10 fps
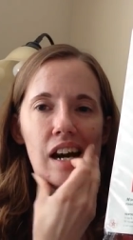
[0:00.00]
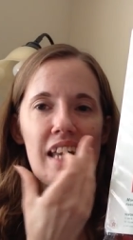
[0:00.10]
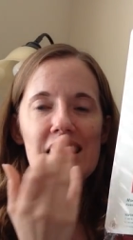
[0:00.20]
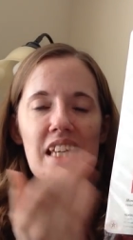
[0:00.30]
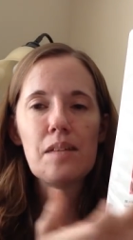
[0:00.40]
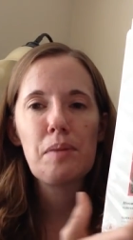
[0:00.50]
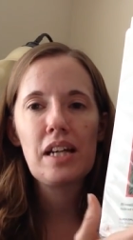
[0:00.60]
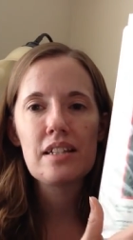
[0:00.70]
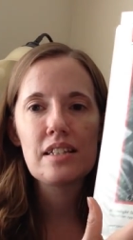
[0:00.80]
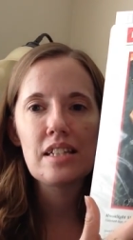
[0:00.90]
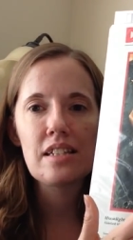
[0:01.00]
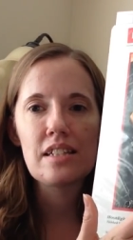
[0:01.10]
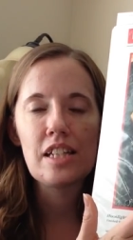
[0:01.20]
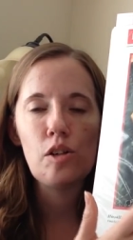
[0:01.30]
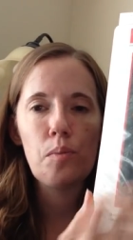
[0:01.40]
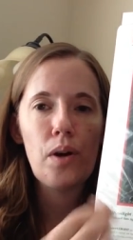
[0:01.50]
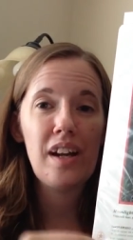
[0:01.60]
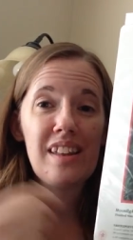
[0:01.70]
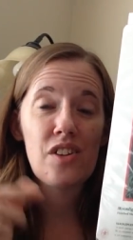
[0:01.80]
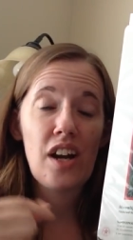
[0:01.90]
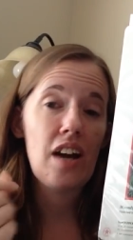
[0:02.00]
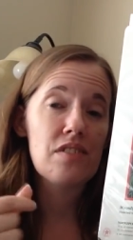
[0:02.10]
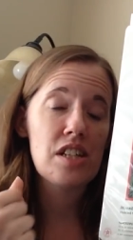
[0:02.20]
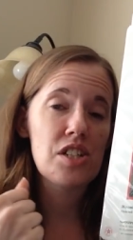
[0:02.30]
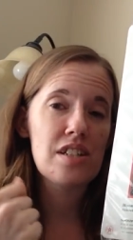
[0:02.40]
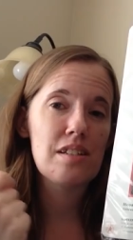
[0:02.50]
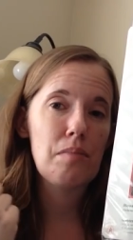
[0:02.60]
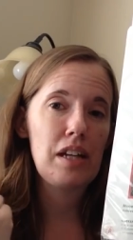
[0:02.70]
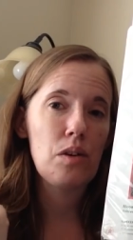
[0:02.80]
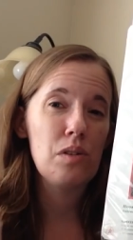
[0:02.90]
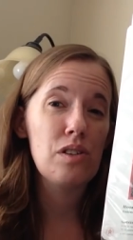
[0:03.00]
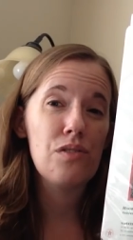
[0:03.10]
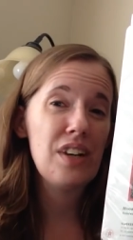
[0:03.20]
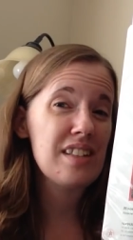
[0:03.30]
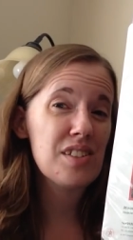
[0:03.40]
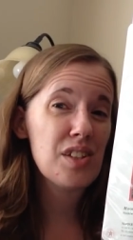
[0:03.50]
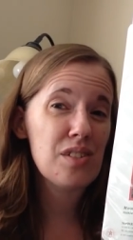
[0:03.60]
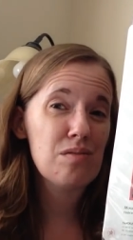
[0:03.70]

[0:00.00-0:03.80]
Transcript: I think because this is needlepoint and they're half stitches, it might go a little faster,